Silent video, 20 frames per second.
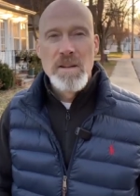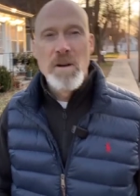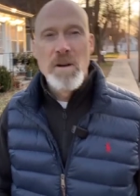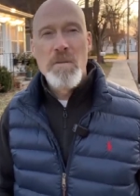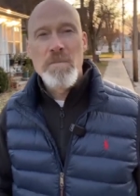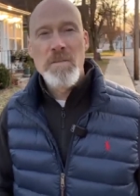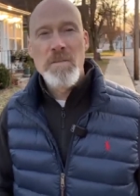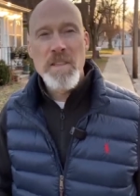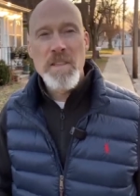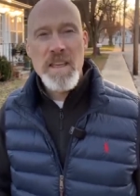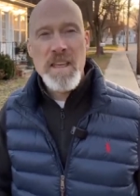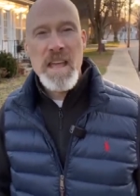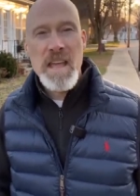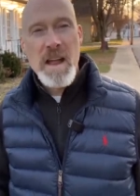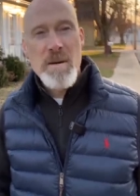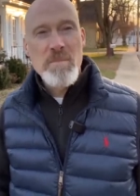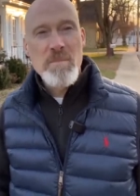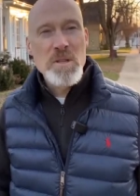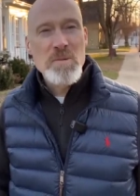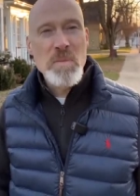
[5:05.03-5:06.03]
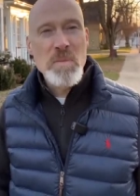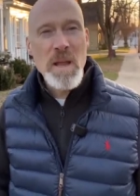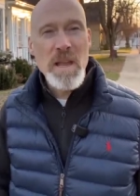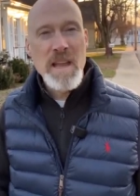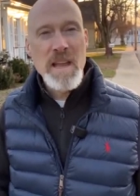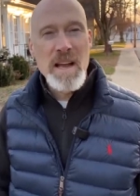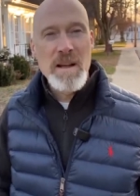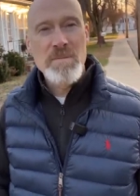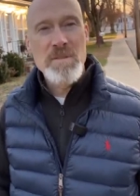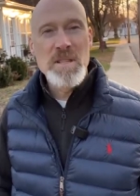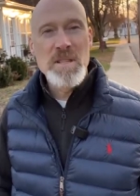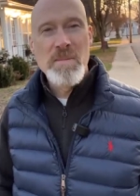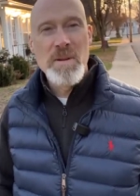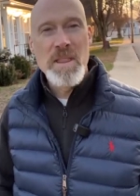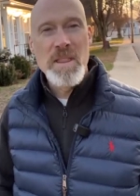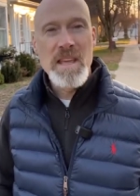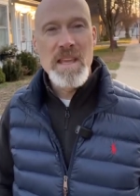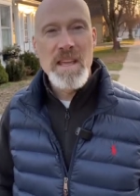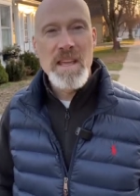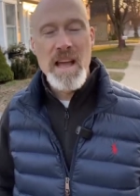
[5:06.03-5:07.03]
Hopefully the camera's picking up some
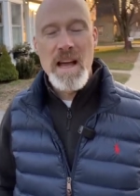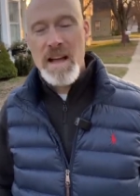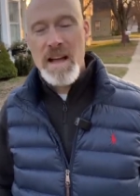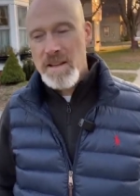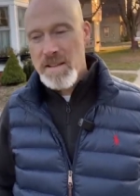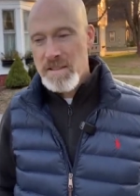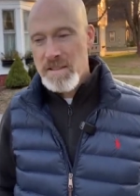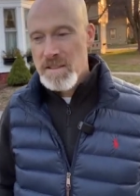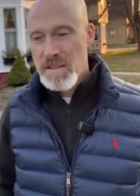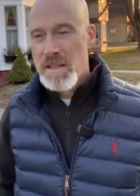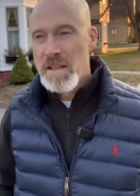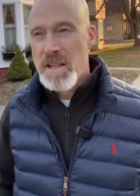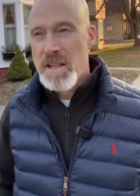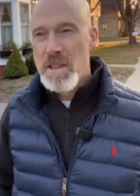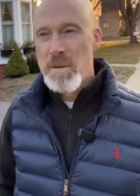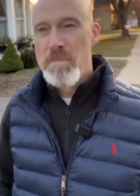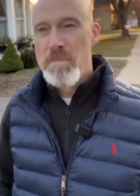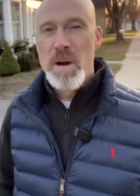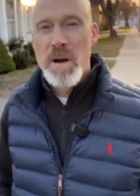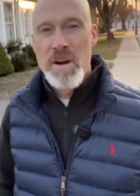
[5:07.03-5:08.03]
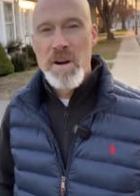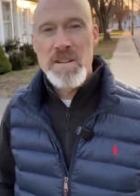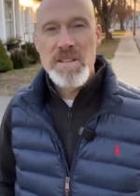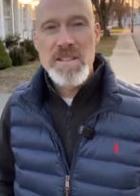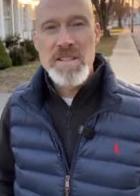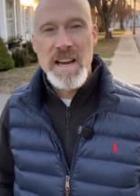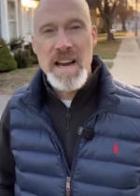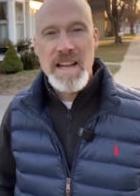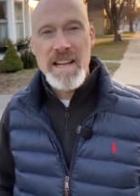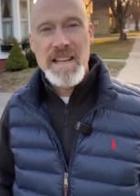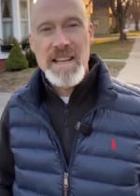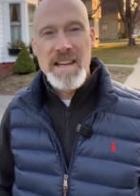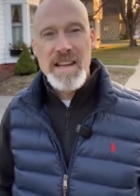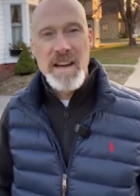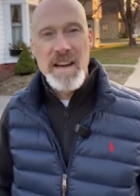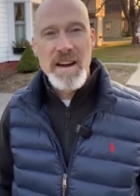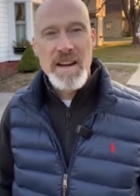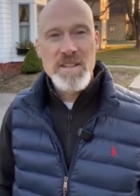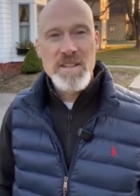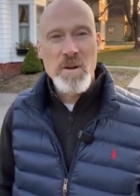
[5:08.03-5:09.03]
of the birds that I can
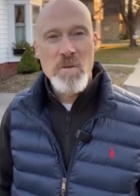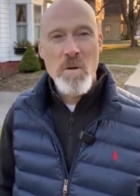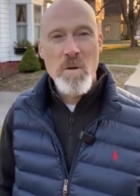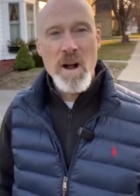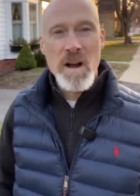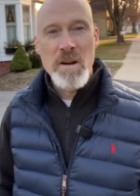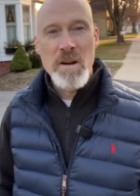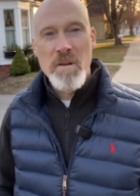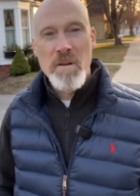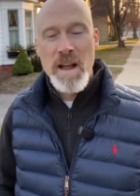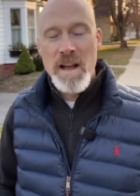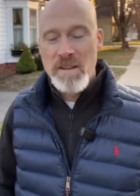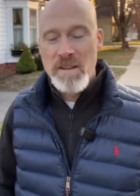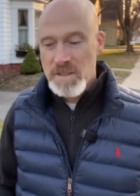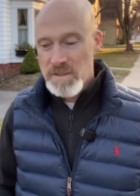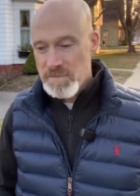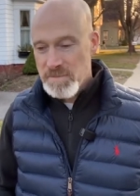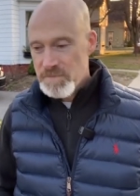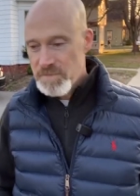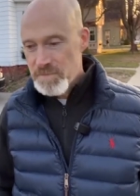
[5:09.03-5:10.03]
hear as I walk around.